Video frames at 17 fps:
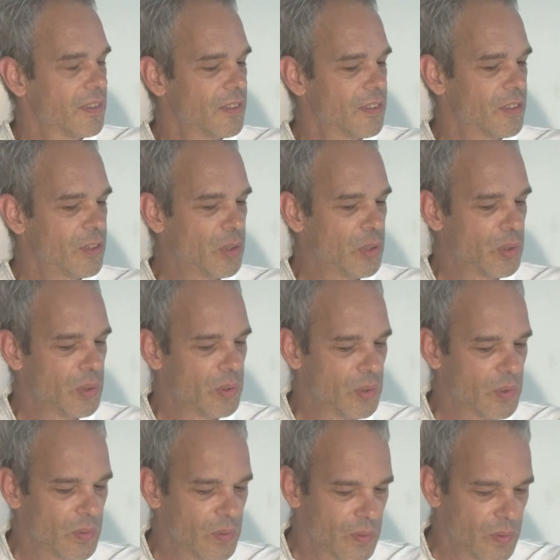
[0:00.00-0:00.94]
So
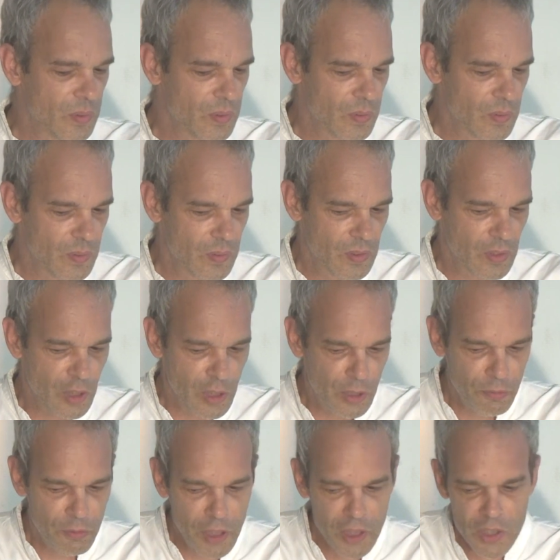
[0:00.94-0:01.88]
a lot
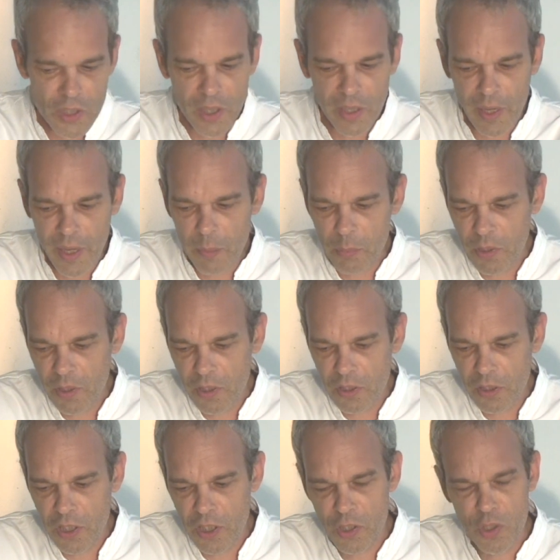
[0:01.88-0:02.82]
of things can happen
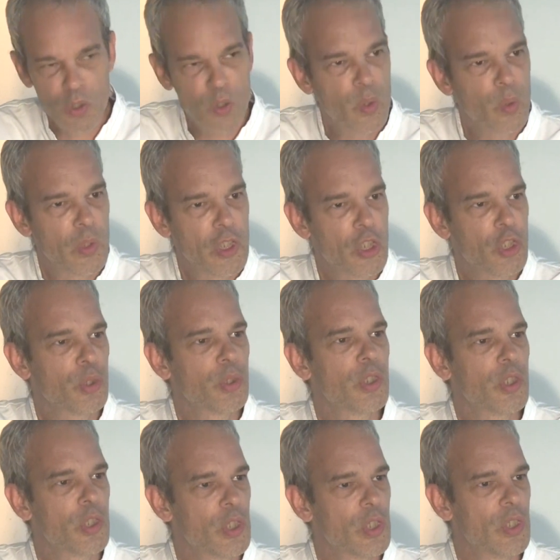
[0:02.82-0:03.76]
and there's no
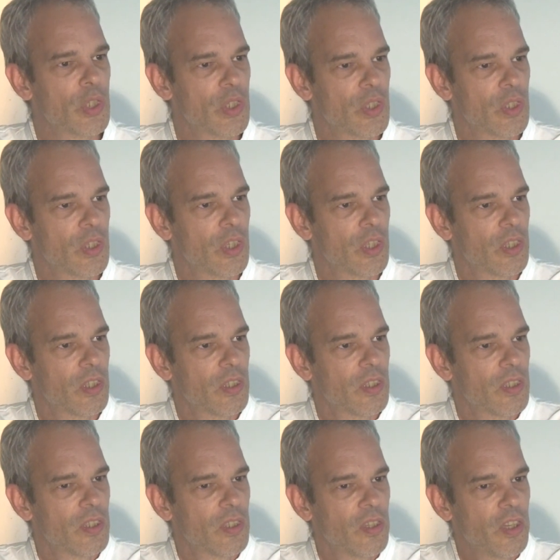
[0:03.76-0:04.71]
insurances,
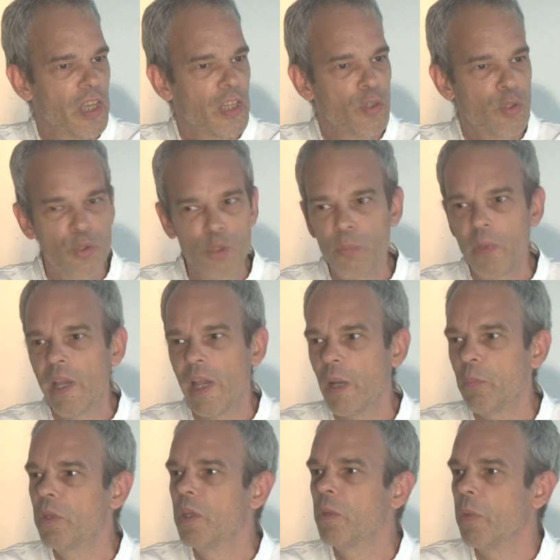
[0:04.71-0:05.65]
and you should be
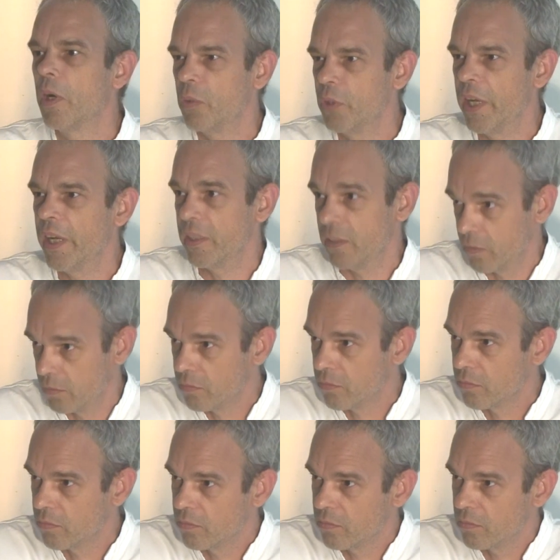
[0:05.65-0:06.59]
happy about that.
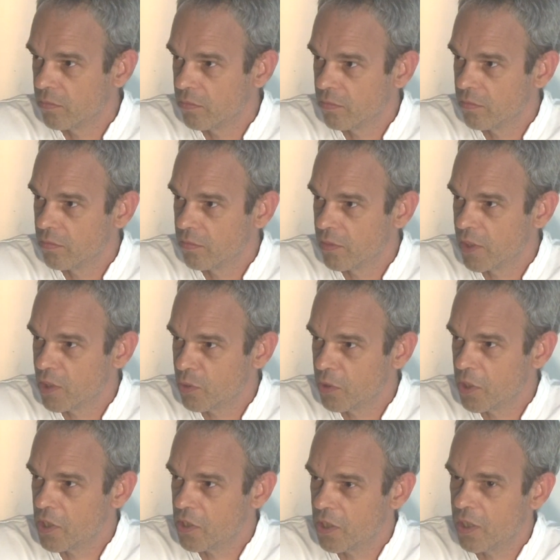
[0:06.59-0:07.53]
That's
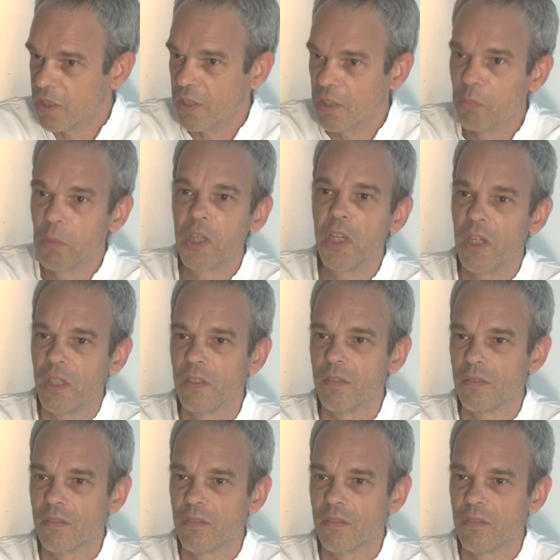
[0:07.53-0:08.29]
what I said in the beginning.